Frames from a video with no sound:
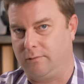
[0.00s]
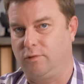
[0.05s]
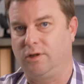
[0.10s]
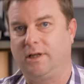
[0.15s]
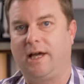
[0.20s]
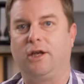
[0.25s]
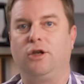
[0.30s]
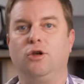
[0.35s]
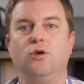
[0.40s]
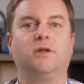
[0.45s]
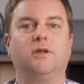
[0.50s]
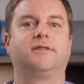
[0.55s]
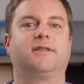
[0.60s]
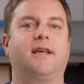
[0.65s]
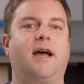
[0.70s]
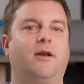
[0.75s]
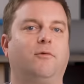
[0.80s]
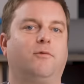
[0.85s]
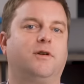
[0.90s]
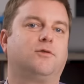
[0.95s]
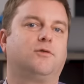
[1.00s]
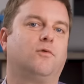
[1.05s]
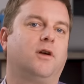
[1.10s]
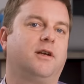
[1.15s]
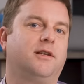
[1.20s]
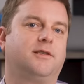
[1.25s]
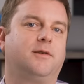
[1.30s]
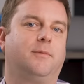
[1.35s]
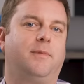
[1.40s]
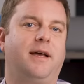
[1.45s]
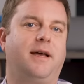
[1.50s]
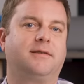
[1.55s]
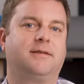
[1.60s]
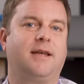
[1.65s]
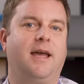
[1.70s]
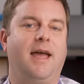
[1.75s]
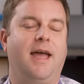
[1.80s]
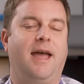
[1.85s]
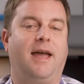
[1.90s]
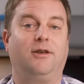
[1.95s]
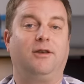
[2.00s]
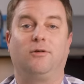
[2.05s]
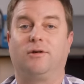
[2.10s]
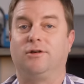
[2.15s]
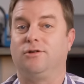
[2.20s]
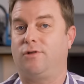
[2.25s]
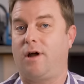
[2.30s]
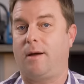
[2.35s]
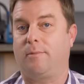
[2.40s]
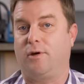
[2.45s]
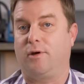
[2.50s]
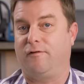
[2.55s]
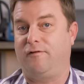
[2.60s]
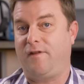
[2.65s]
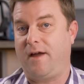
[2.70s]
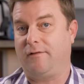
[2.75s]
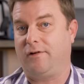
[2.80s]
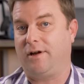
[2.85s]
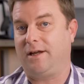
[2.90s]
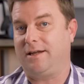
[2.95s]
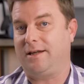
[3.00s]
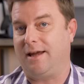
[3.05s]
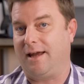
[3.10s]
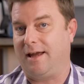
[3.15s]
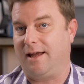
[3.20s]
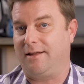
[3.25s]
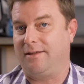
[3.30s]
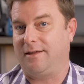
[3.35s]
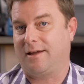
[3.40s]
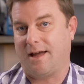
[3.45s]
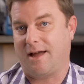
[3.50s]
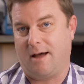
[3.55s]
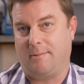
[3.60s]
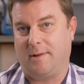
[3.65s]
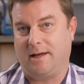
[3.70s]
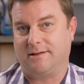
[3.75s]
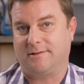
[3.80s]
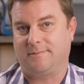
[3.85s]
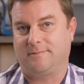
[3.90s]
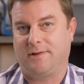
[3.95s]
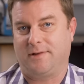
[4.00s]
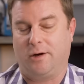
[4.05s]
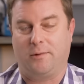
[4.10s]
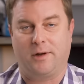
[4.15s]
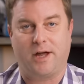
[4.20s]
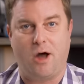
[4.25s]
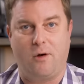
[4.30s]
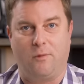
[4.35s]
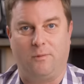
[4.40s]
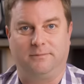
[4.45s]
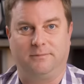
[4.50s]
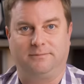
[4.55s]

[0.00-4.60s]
We'll let you decide which one is the best, and you can drop your favorite in the comments. Here we go.